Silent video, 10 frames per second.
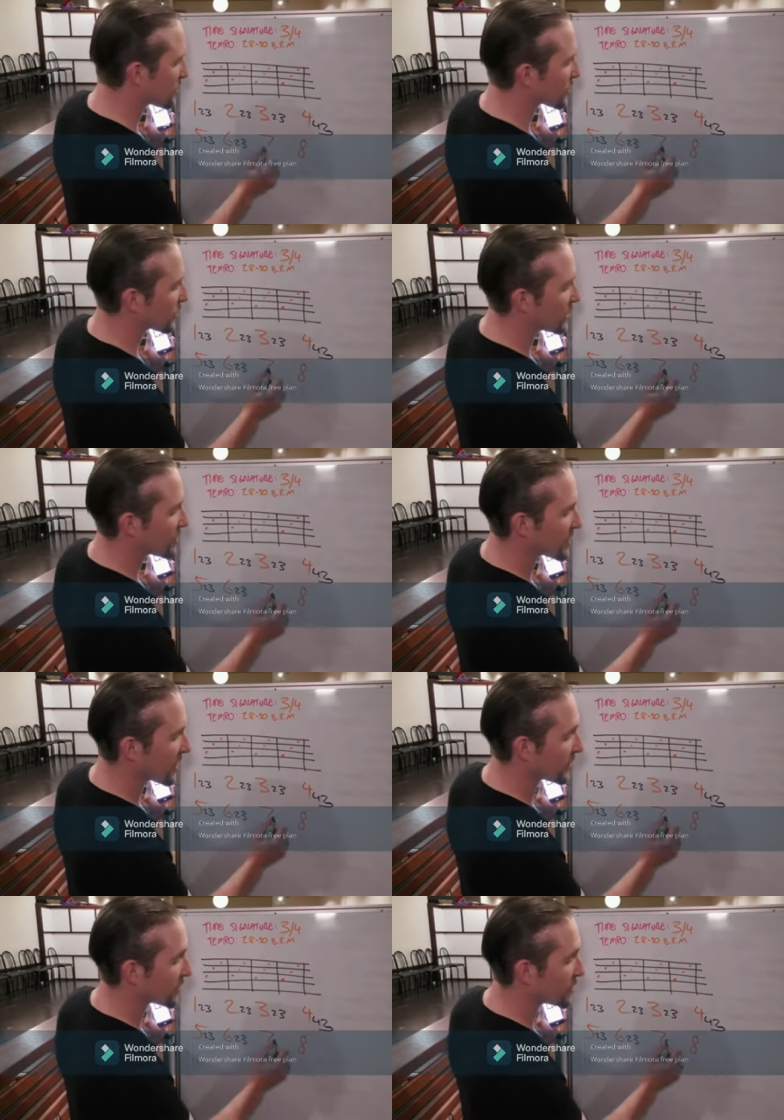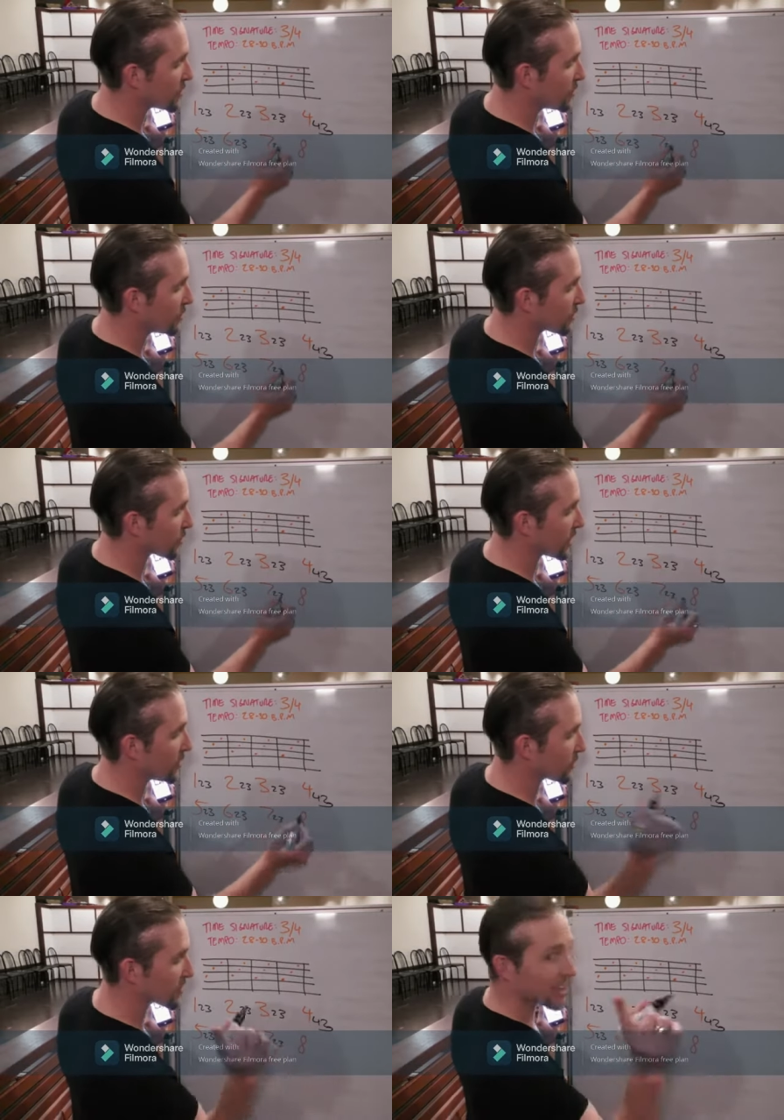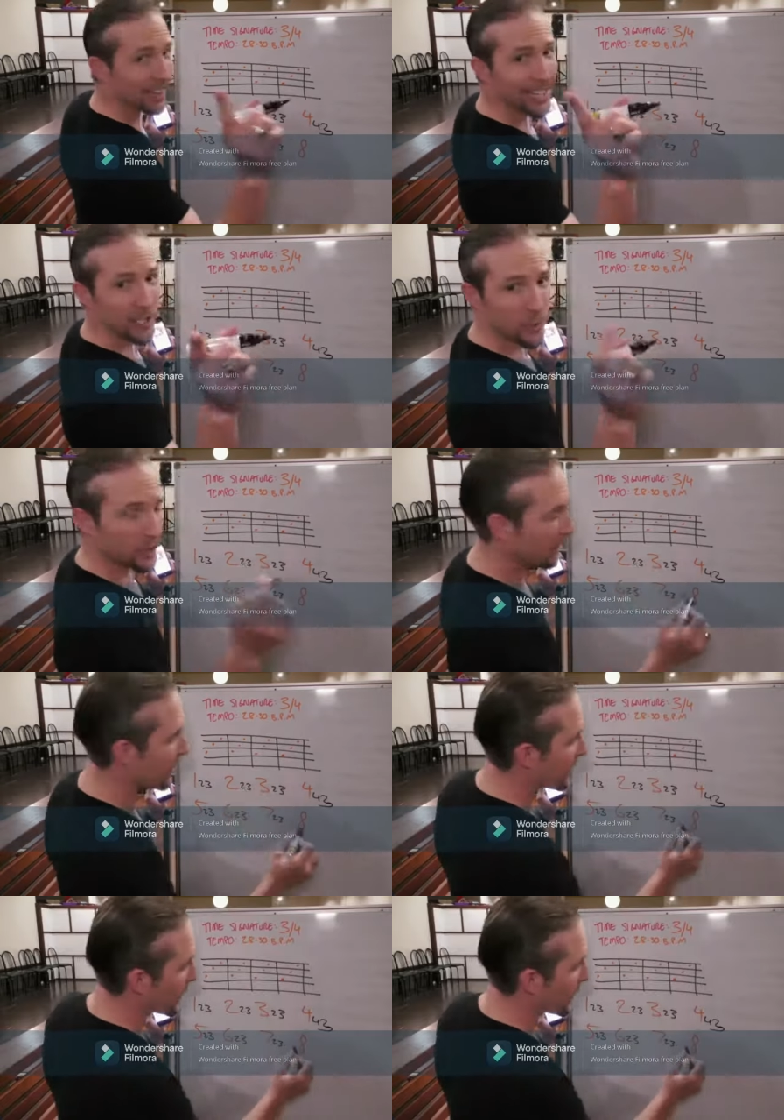3, 7, 2, 3. What's the last one?